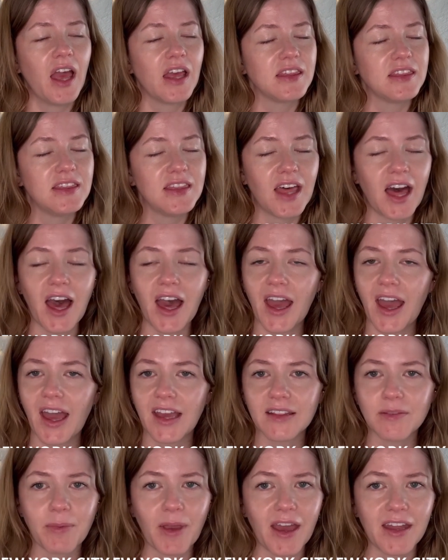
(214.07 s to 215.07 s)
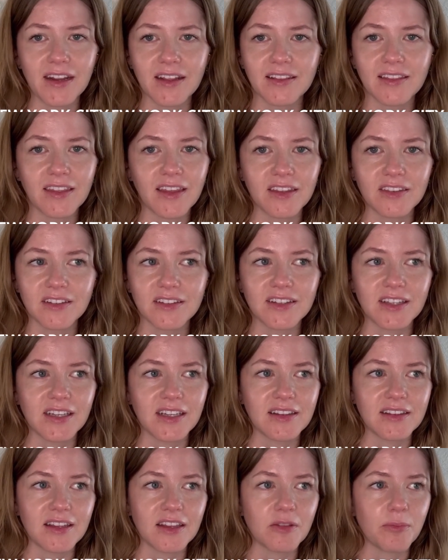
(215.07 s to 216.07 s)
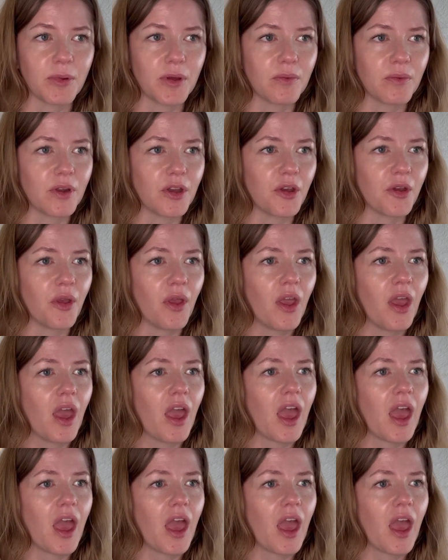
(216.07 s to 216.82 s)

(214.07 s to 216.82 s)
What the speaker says: not as bad as the other cities, let's be real.